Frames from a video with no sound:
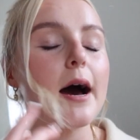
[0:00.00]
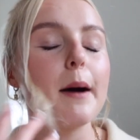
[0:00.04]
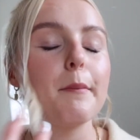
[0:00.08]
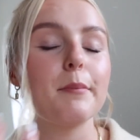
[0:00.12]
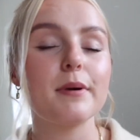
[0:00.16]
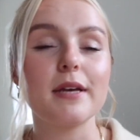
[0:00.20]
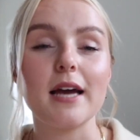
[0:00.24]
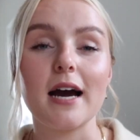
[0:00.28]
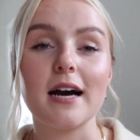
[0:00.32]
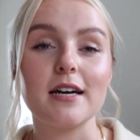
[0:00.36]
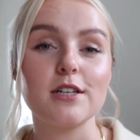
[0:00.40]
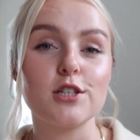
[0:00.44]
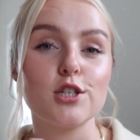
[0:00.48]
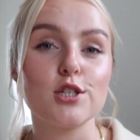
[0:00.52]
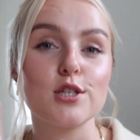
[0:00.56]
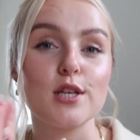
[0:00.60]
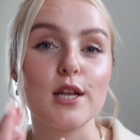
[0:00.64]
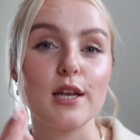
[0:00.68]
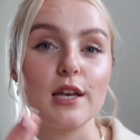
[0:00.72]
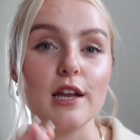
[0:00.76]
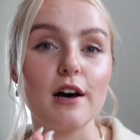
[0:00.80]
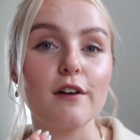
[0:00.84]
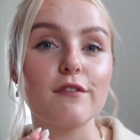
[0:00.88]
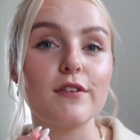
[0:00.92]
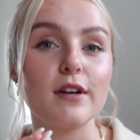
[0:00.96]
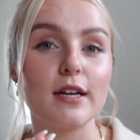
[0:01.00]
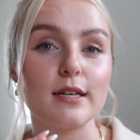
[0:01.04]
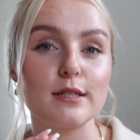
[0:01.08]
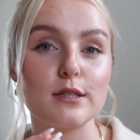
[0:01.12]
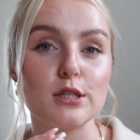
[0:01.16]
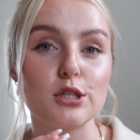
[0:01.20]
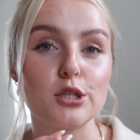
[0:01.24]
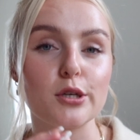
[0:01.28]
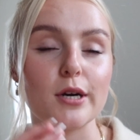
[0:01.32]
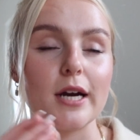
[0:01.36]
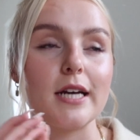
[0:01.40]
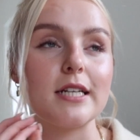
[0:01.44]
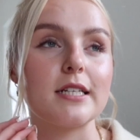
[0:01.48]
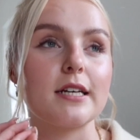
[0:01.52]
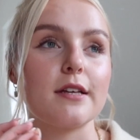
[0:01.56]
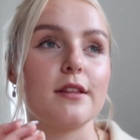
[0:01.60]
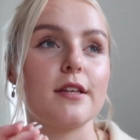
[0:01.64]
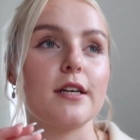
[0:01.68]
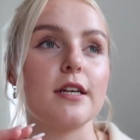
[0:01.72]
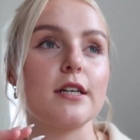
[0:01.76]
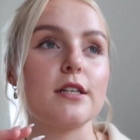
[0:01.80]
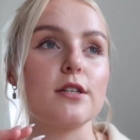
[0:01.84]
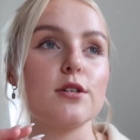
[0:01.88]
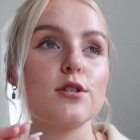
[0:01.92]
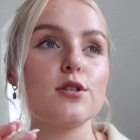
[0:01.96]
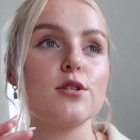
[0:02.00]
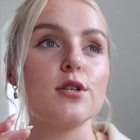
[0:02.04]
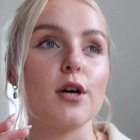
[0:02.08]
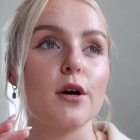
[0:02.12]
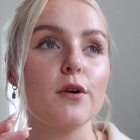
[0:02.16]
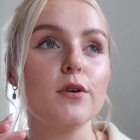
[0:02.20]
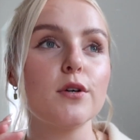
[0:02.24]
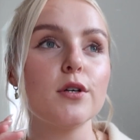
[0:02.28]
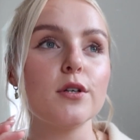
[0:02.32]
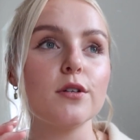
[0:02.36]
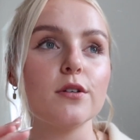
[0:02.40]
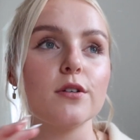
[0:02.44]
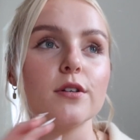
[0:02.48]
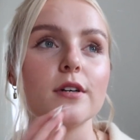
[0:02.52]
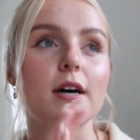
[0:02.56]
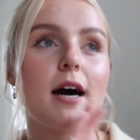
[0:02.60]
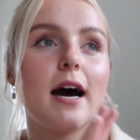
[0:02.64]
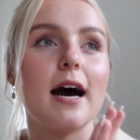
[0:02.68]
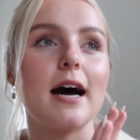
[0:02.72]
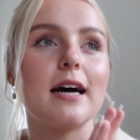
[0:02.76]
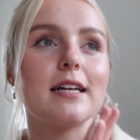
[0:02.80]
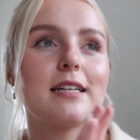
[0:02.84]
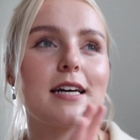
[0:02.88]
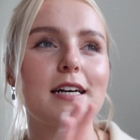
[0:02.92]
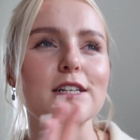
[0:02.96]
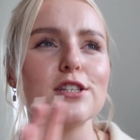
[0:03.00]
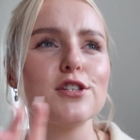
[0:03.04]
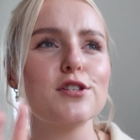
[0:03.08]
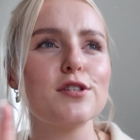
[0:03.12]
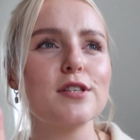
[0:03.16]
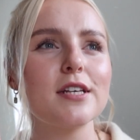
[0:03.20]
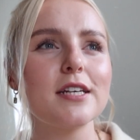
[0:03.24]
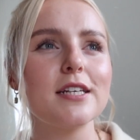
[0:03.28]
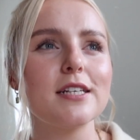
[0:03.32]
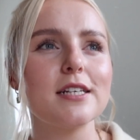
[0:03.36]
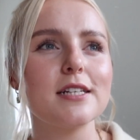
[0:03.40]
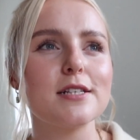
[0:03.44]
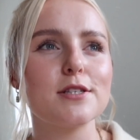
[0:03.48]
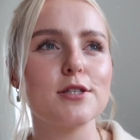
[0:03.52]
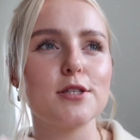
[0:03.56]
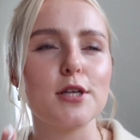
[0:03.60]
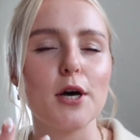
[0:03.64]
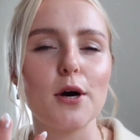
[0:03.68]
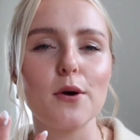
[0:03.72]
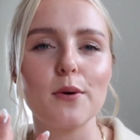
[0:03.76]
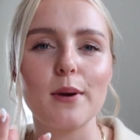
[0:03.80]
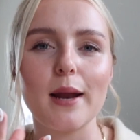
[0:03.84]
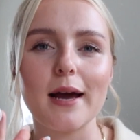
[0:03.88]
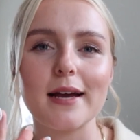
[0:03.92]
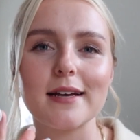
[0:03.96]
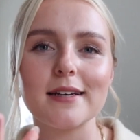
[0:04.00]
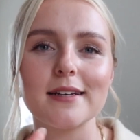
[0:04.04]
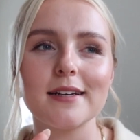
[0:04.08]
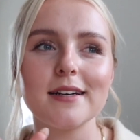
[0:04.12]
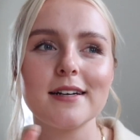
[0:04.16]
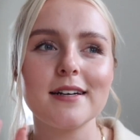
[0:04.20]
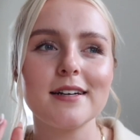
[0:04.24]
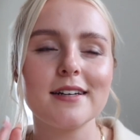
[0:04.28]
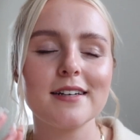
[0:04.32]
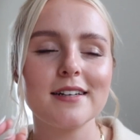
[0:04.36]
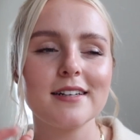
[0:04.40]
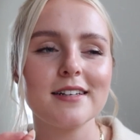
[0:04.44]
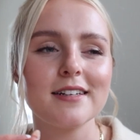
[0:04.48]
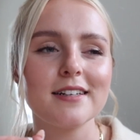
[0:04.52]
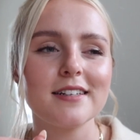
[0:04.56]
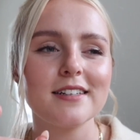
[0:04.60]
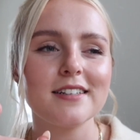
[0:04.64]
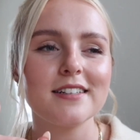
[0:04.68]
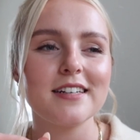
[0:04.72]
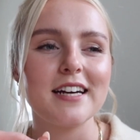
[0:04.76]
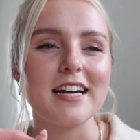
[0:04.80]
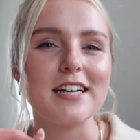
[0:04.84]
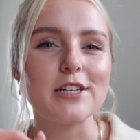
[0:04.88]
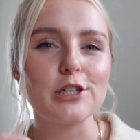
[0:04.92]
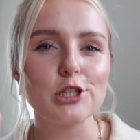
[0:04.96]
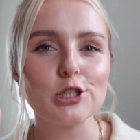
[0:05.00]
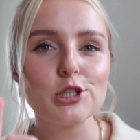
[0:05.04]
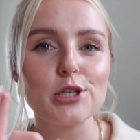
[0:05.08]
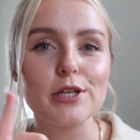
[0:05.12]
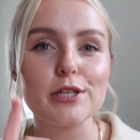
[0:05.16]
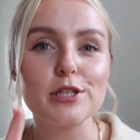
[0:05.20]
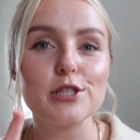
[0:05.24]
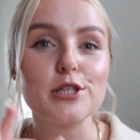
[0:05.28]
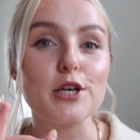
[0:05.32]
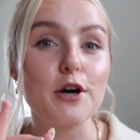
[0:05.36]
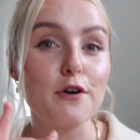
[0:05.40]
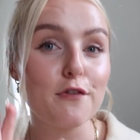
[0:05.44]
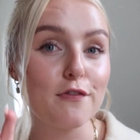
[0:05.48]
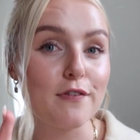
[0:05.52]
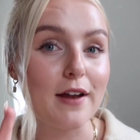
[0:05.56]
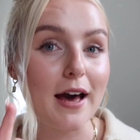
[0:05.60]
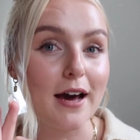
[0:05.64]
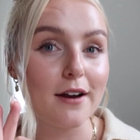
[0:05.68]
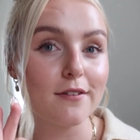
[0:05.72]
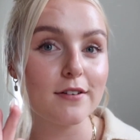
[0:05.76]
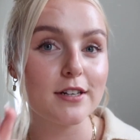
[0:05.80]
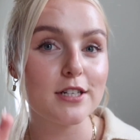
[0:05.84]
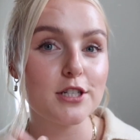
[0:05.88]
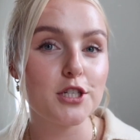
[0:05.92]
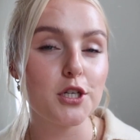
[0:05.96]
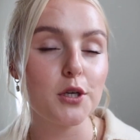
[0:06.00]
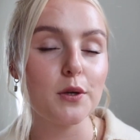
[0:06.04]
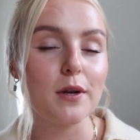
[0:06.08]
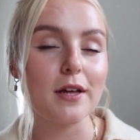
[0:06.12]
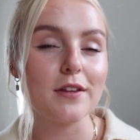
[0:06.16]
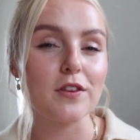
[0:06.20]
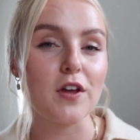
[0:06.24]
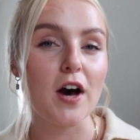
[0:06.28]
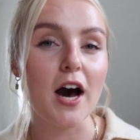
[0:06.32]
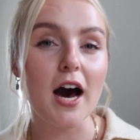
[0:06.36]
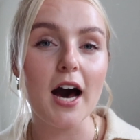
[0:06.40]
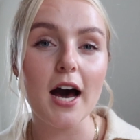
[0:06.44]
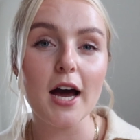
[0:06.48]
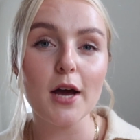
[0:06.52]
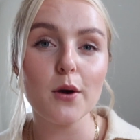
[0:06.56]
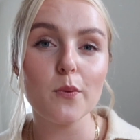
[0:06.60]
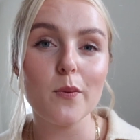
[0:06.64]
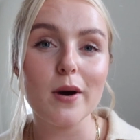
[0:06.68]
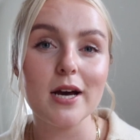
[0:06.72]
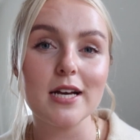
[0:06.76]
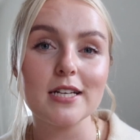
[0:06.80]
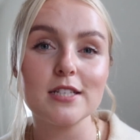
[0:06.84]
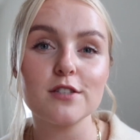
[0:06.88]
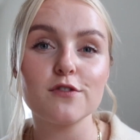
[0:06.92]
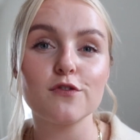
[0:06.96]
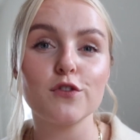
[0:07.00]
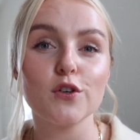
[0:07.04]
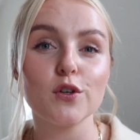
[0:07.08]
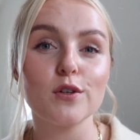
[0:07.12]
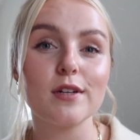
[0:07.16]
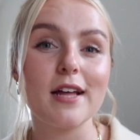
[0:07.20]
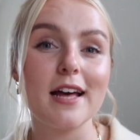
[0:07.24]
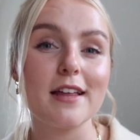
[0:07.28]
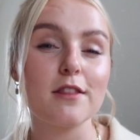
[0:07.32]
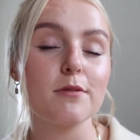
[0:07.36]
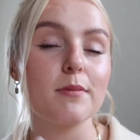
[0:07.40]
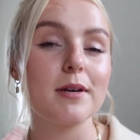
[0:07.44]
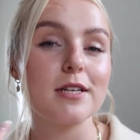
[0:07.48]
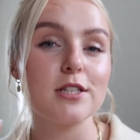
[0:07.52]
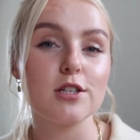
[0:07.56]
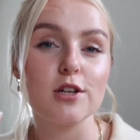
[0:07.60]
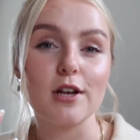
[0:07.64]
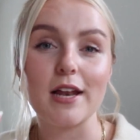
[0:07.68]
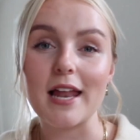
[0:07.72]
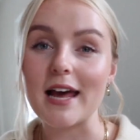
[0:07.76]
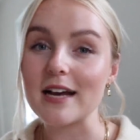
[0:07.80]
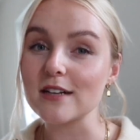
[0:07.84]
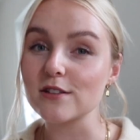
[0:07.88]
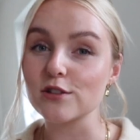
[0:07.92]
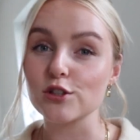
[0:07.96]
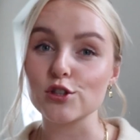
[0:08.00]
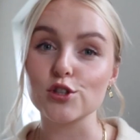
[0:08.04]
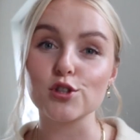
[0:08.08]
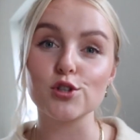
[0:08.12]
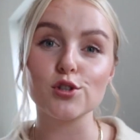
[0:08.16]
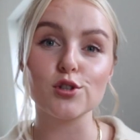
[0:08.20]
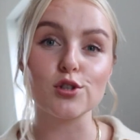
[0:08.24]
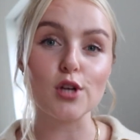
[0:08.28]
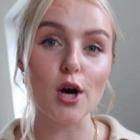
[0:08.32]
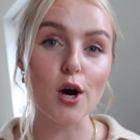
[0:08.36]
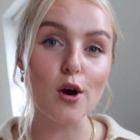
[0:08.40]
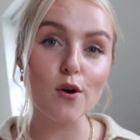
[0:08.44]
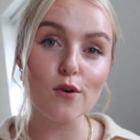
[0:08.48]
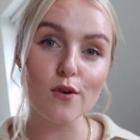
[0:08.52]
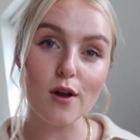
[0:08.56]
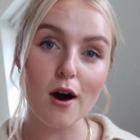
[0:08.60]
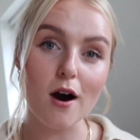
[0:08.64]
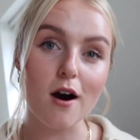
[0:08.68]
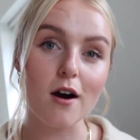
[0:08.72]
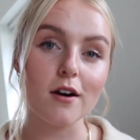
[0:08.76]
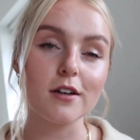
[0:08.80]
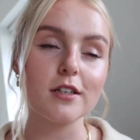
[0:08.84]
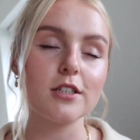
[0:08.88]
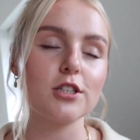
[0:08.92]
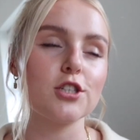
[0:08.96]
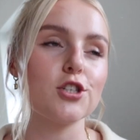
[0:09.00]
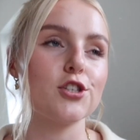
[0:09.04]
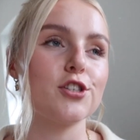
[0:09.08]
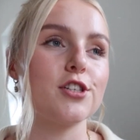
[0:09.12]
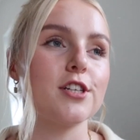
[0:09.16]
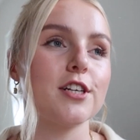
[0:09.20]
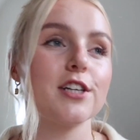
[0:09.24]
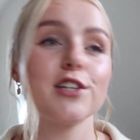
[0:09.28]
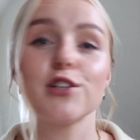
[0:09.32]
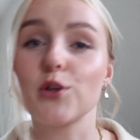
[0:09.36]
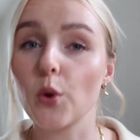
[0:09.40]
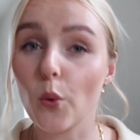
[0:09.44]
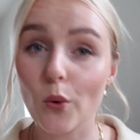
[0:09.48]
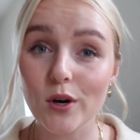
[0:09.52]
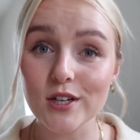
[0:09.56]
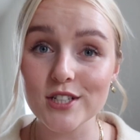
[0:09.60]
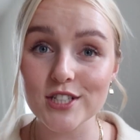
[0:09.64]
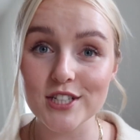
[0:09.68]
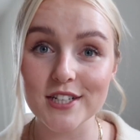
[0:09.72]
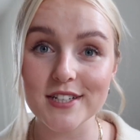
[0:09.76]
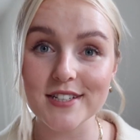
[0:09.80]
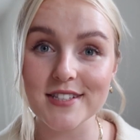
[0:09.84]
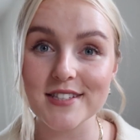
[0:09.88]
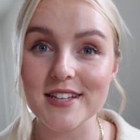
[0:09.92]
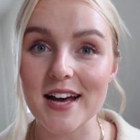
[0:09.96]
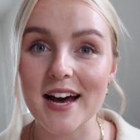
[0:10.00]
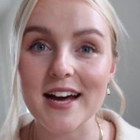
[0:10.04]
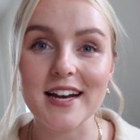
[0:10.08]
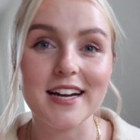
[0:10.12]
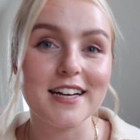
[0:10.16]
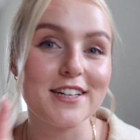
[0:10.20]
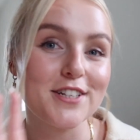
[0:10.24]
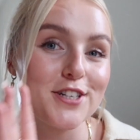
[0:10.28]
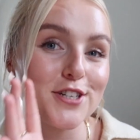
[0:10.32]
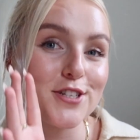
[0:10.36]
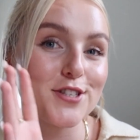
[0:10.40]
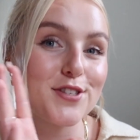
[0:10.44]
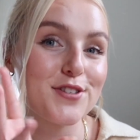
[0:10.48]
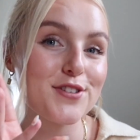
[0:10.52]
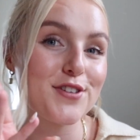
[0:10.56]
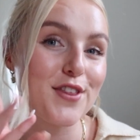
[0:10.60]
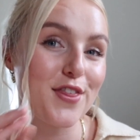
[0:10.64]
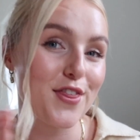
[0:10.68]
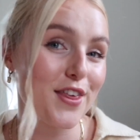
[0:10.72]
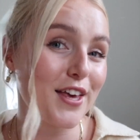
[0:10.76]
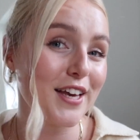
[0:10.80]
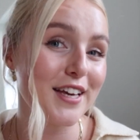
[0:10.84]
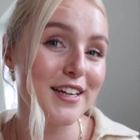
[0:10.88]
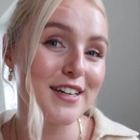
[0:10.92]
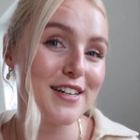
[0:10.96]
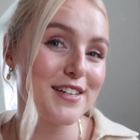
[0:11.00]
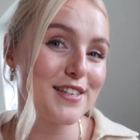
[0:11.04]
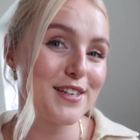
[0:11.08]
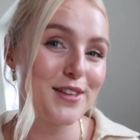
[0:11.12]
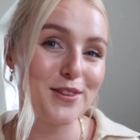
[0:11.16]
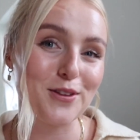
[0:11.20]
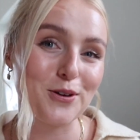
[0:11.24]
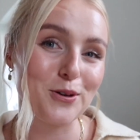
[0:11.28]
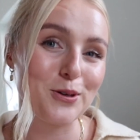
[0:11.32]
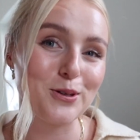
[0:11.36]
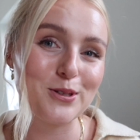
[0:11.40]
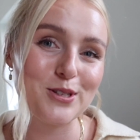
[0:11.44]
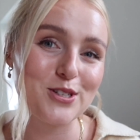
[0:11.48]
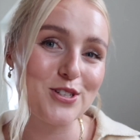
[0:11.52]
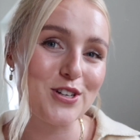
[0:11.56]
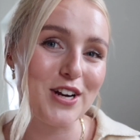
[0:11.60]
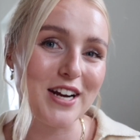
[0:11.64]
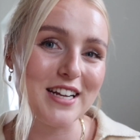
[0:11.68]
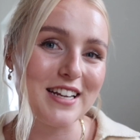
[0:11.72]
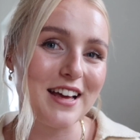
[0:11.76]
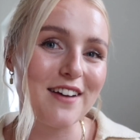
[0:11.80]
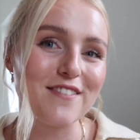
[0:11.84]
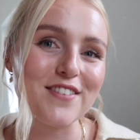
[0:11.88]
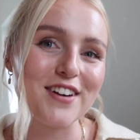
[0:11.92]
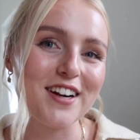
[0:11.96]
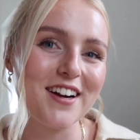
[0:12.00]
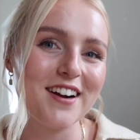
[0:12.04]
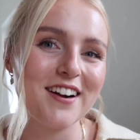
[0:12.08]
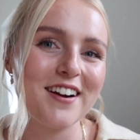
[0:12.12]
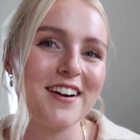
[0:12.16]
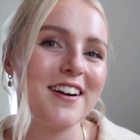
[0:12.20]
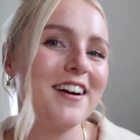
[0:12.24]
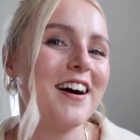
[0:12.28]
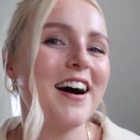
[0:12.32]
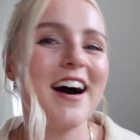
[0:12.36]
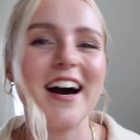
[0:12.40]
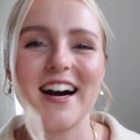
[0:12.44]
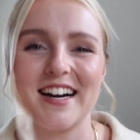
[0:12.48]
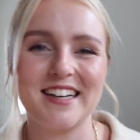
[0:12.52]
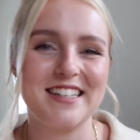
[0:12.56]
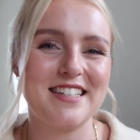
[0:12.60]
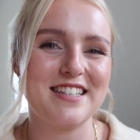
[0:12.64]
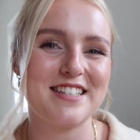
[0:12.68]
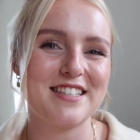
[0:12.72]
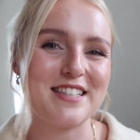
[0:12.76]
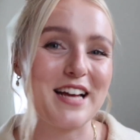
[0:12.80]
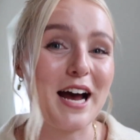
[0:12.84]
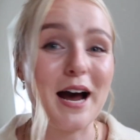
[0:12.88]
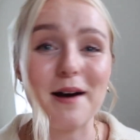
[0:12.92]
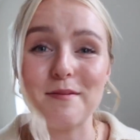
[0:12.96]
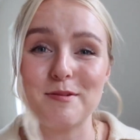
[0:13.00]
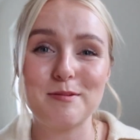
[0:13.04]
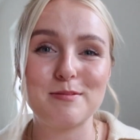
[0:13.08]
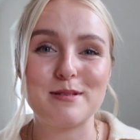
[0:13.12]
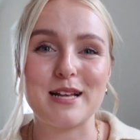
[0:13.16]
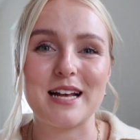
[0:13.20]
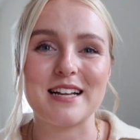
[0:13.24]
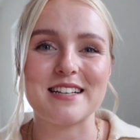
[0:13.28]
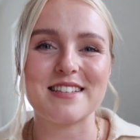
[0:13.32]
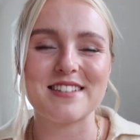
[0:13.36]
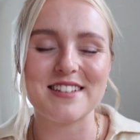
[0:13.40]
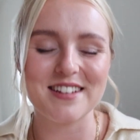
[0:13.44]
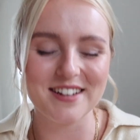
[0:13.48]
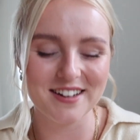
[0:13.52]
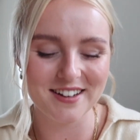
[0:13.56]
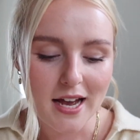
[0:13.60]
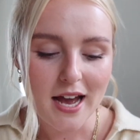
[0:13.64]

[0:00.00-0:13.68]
But yeah, I just love it as a trend. I think it is so cool and I just think it's so like, it just is so flattering too. Like the high waist full length makes your legs look so long and just gorgeous, and I just think it is like the coolest trend ever. I'm obsessed.